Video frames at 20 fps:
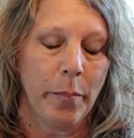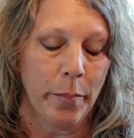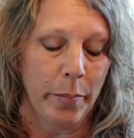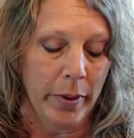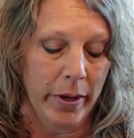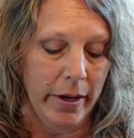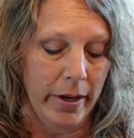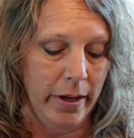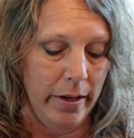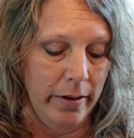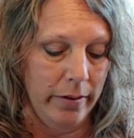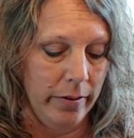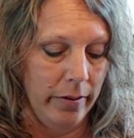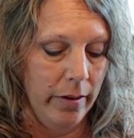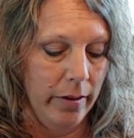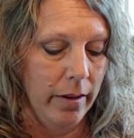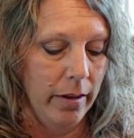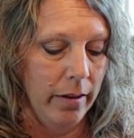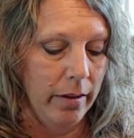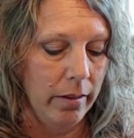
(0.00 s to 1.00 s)
but
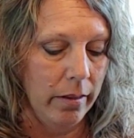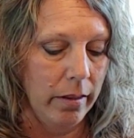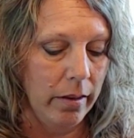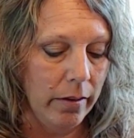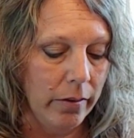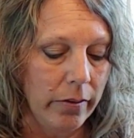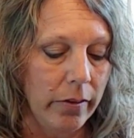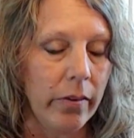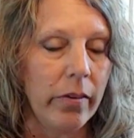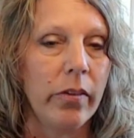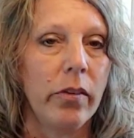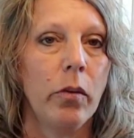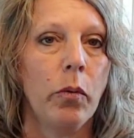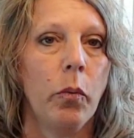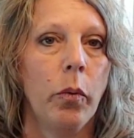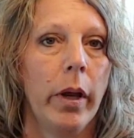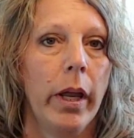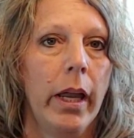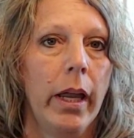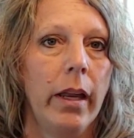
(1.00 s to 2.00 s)
this is the
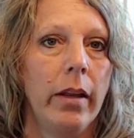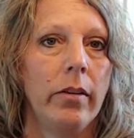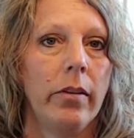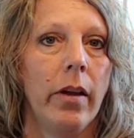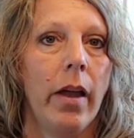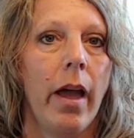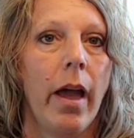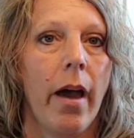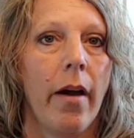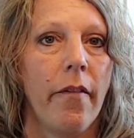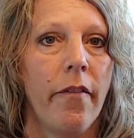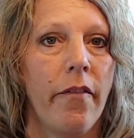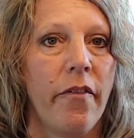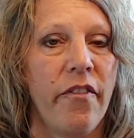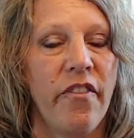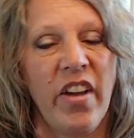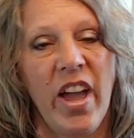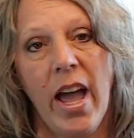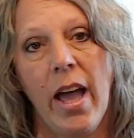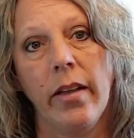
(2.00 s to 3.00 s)
way to have
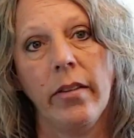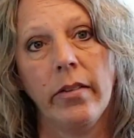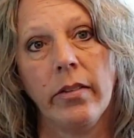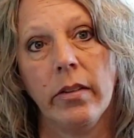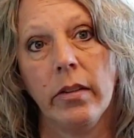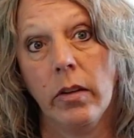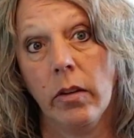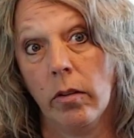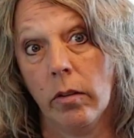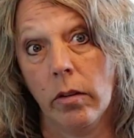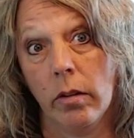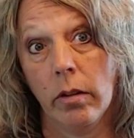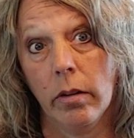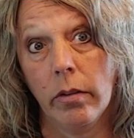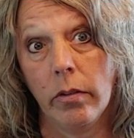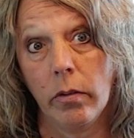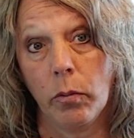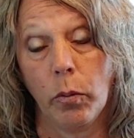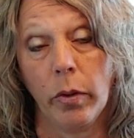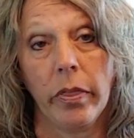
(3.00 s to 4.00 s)
fast
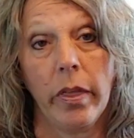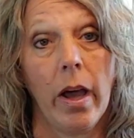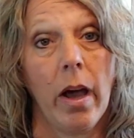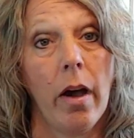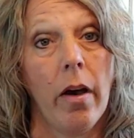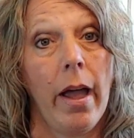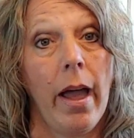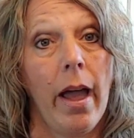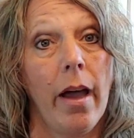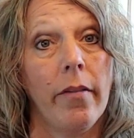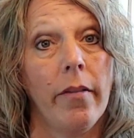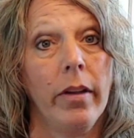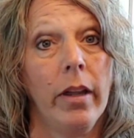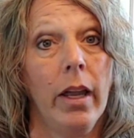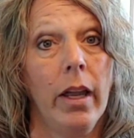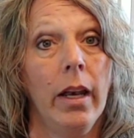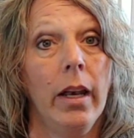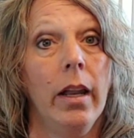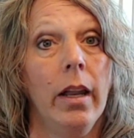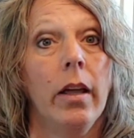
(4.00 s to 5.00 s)
noodles without
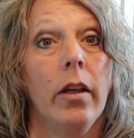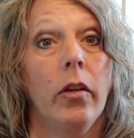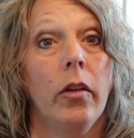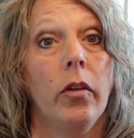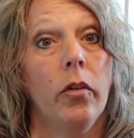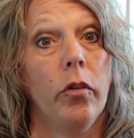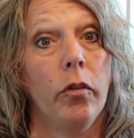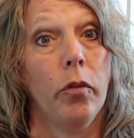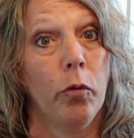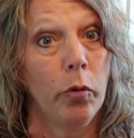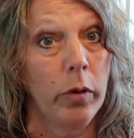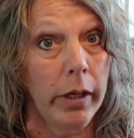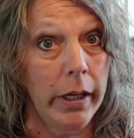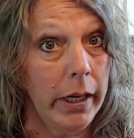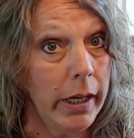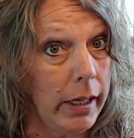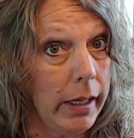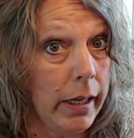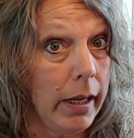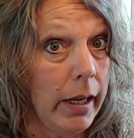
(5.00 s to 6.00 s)
having
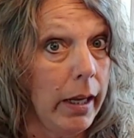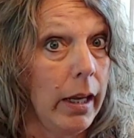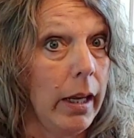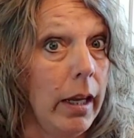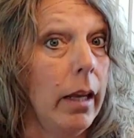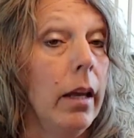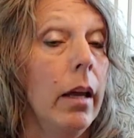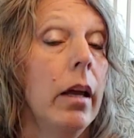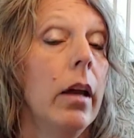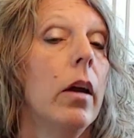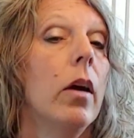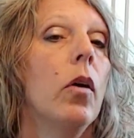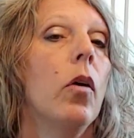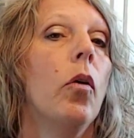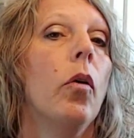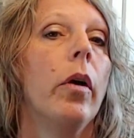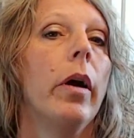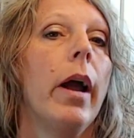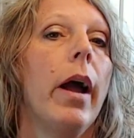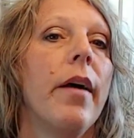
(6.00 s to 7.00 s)
zucchini
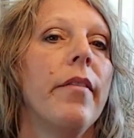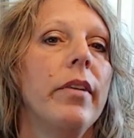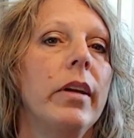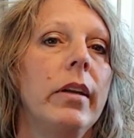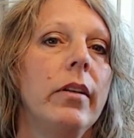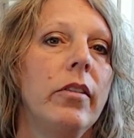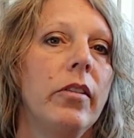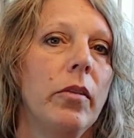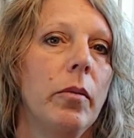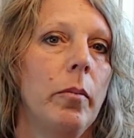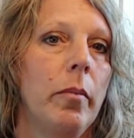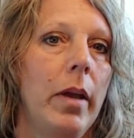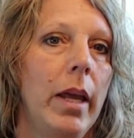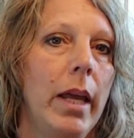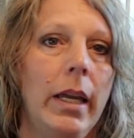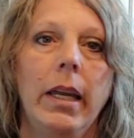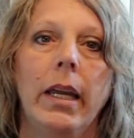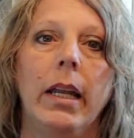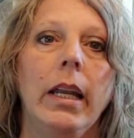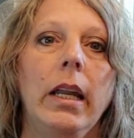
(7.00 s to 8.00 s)
or having to
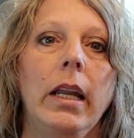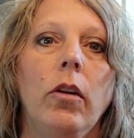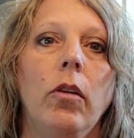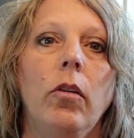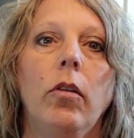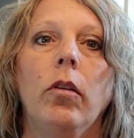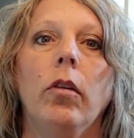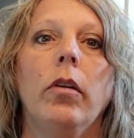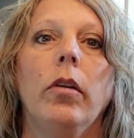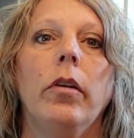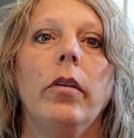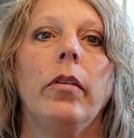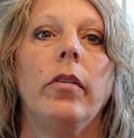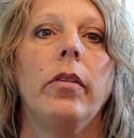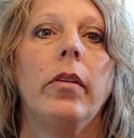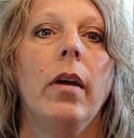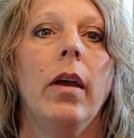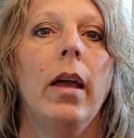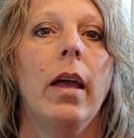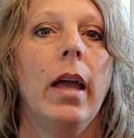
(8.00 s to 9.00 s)
make any
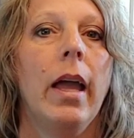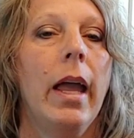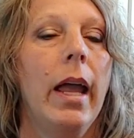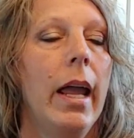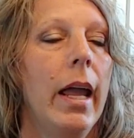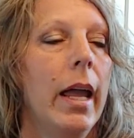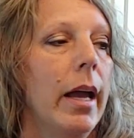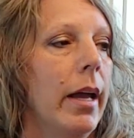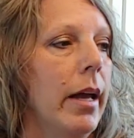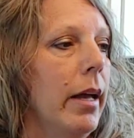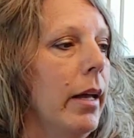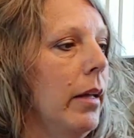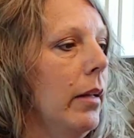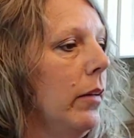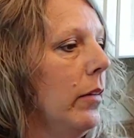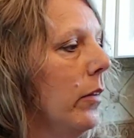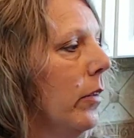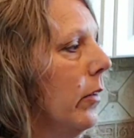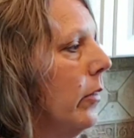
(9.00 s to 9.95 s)
noodles. And